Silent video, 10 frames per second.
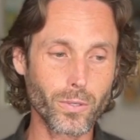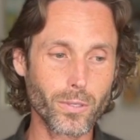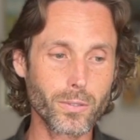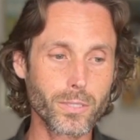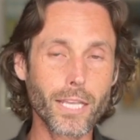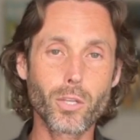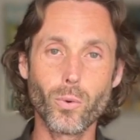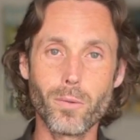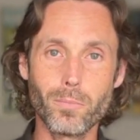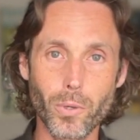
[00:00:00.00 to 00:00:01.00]
take you
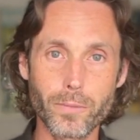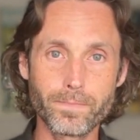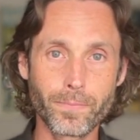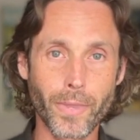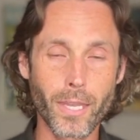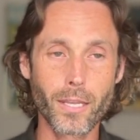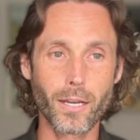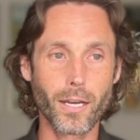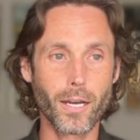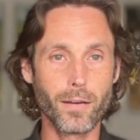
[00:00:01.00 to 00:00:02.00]
on board.
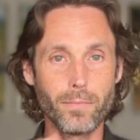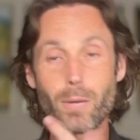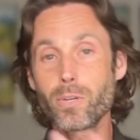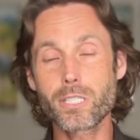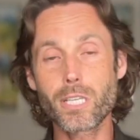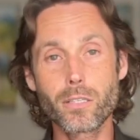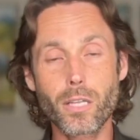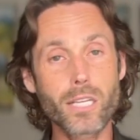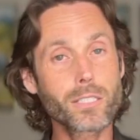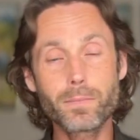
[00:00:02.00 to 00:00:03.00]
And what does that look
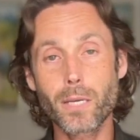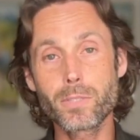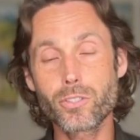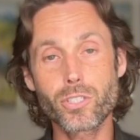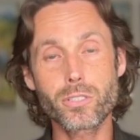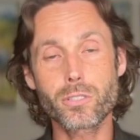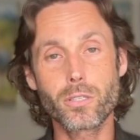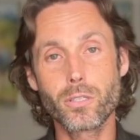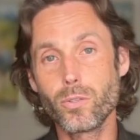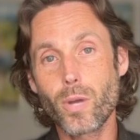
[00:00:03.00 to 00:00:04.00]
like? Sometimes it's just
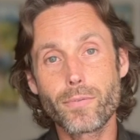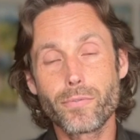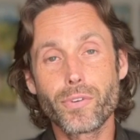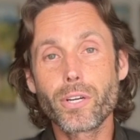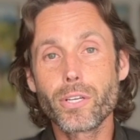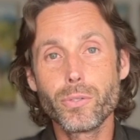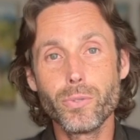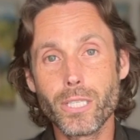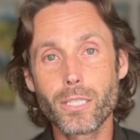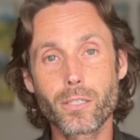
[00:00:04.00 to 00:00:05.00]
you have a very
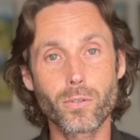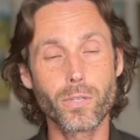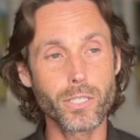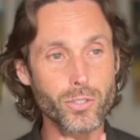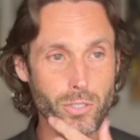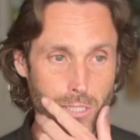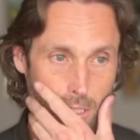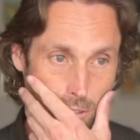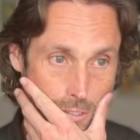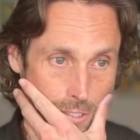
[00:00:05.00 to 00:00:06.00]
unique or
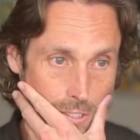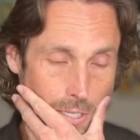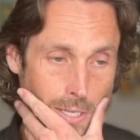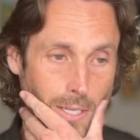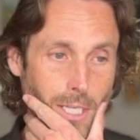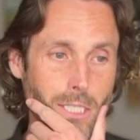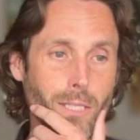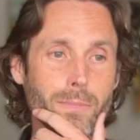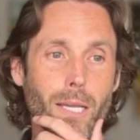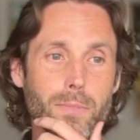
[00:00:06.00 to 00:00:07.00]
interesting look.
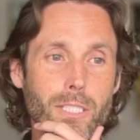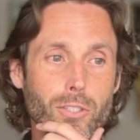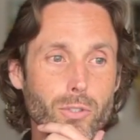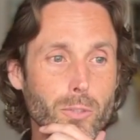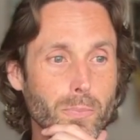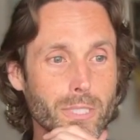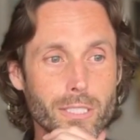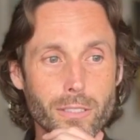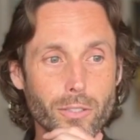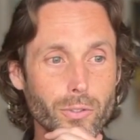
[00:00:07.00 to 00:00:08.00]
Sometimes it's
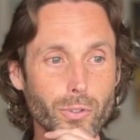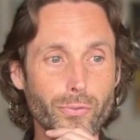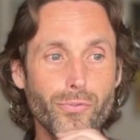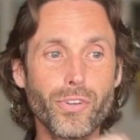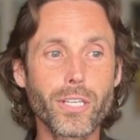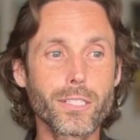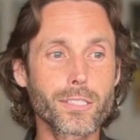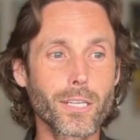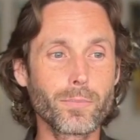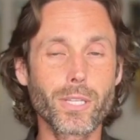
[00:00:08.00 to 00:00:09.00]
you fit
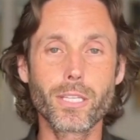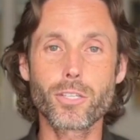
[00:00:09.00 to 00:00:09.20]
something that's